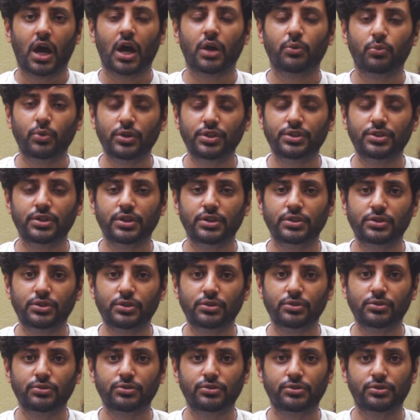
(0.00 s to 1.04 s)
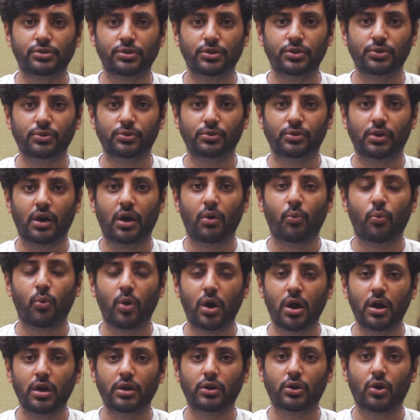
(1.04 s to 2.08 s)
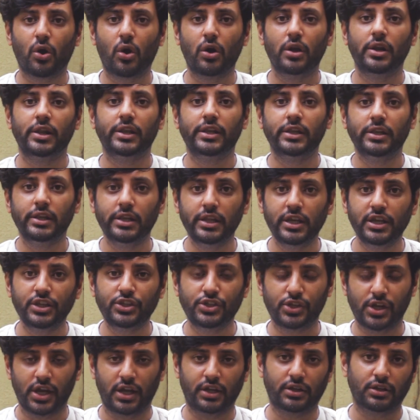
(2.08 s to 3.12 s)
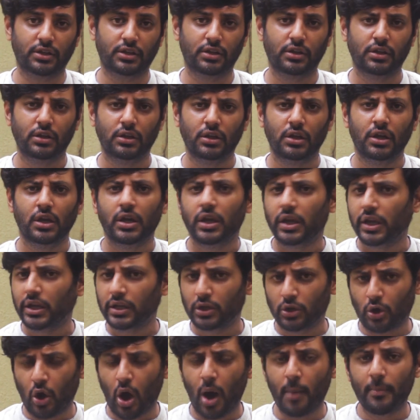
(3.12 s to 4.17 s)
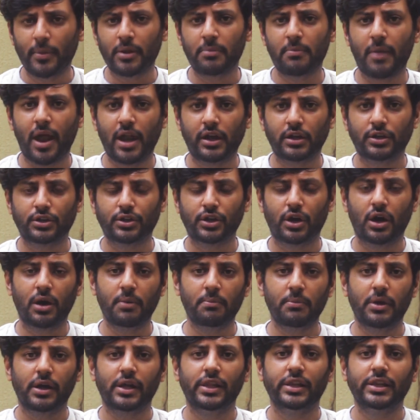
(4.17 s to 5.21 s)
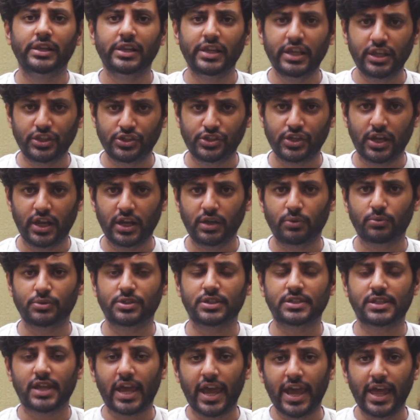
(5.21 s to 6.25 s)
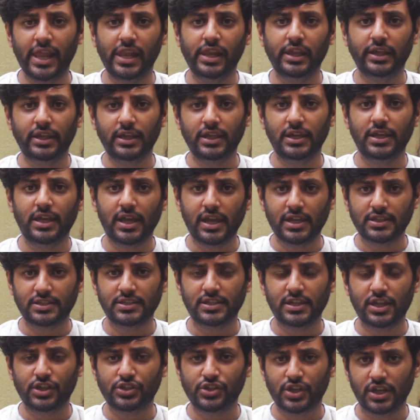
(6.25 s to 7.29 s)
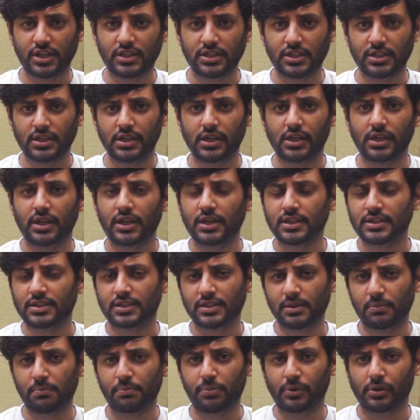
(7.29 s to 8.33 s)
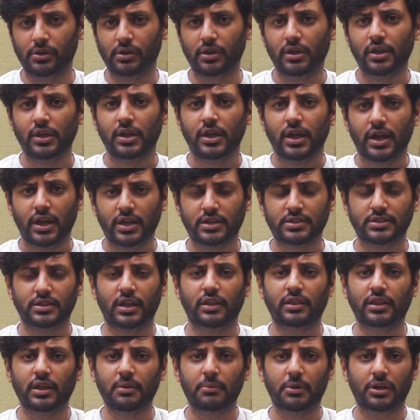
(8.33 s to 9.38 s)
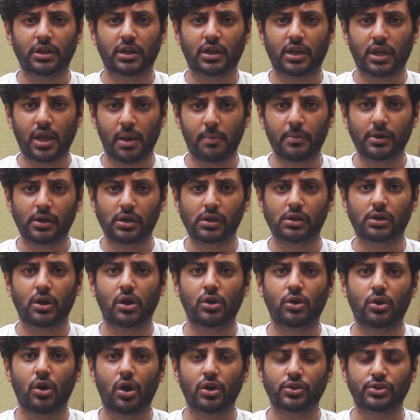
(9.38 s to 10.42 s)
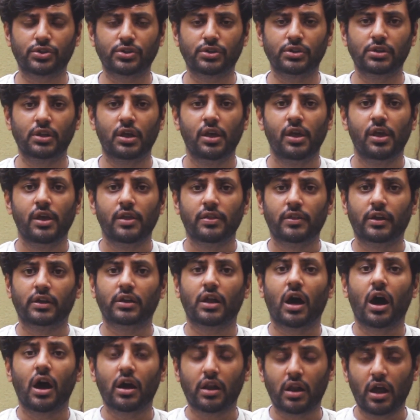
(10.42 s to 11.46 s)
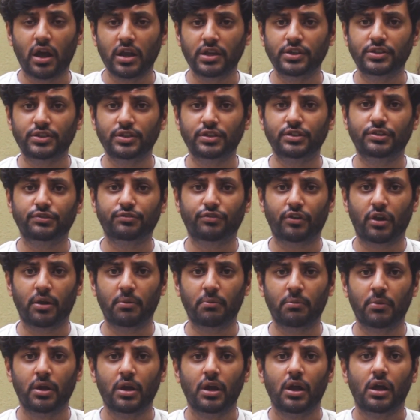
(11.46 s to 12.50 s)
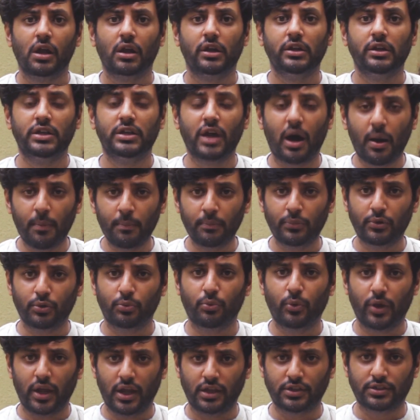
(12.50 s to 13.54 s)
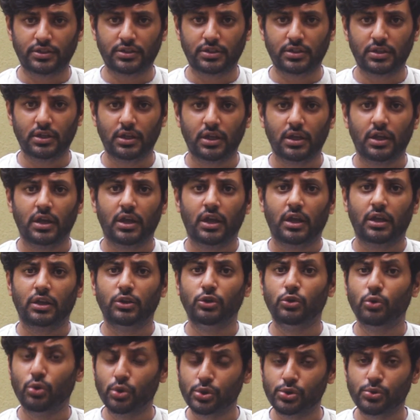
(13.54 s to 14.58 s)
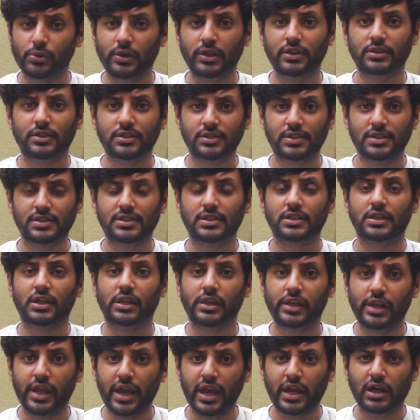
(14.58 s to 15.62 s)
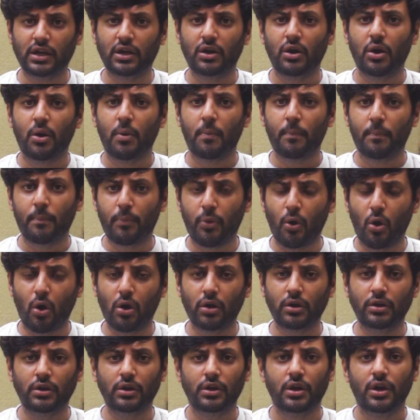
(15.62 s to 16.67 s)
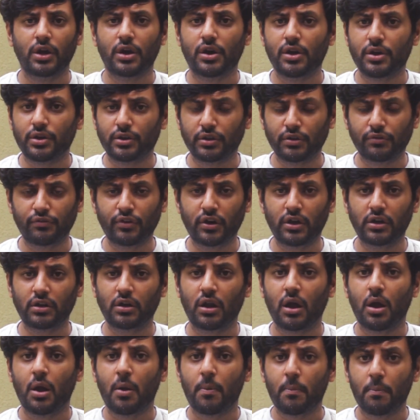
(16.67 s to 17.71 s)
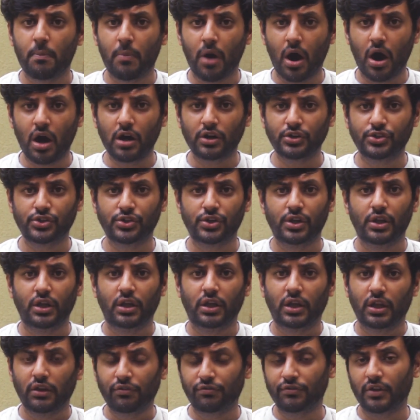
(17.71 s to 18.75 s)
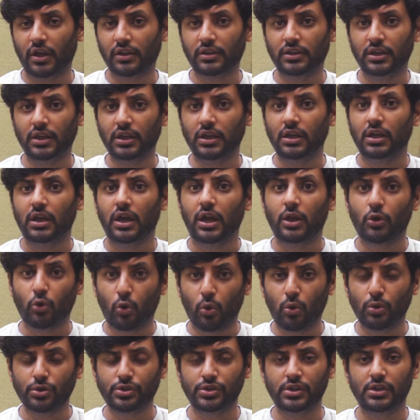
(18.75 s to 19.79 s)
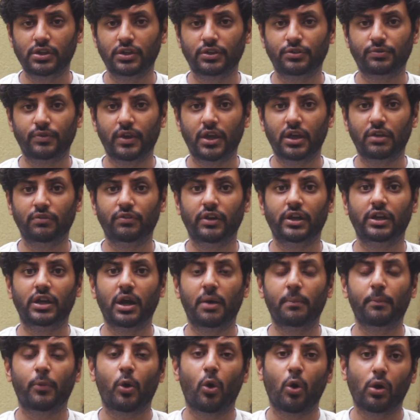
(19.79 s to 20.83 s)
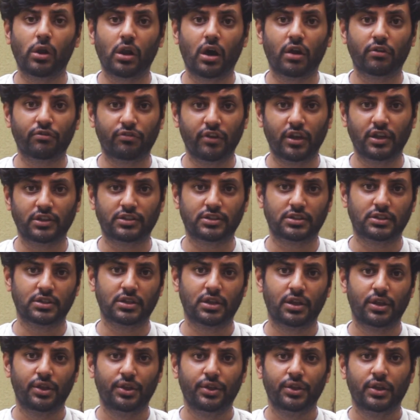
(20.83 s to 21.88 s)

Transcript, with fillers: I wish to introduce to you a word called leachate. In common man term, leachate, which is L E A C H A T E, is simple. It's nothing but a chemical concoction that arises from dumped waste. Usually this is in a lake, pond, river, marsh. If nothing, an ocean is where we dump all our waste.